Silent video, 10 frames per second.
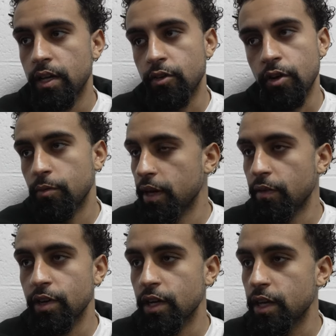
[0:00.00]
You know, we're
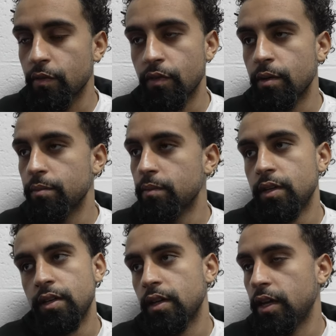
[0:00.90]
never going to give up,
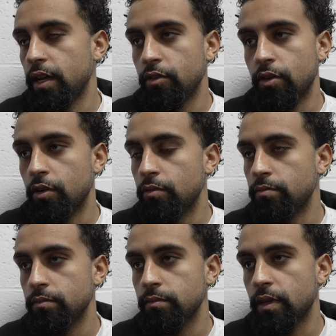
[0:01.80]
and,
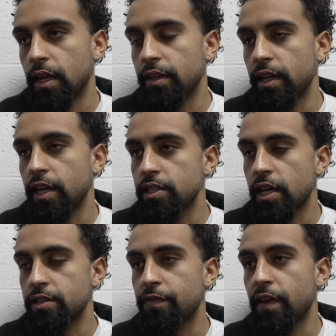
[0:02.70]
you know, I think
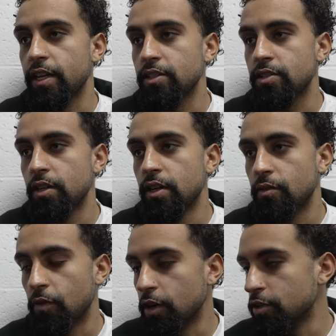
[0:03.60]
as fans,
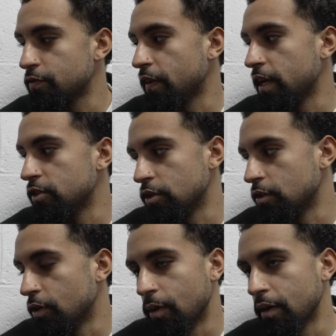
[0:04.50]
Rutgers fans, you
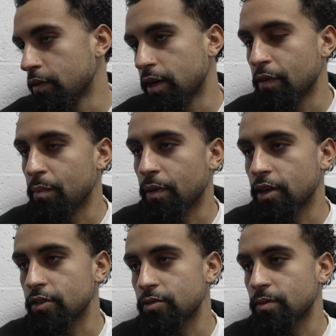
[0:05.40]
know, don't ever give up
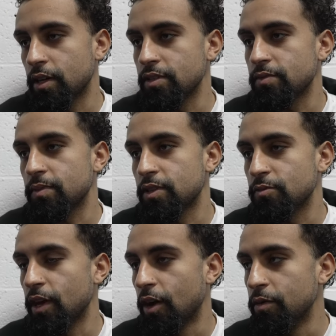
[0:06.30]
on us because
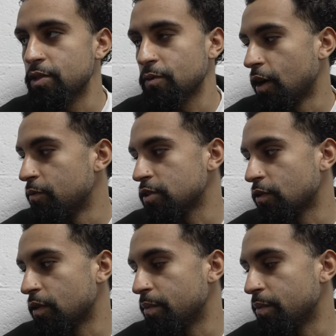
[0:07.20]
we always going to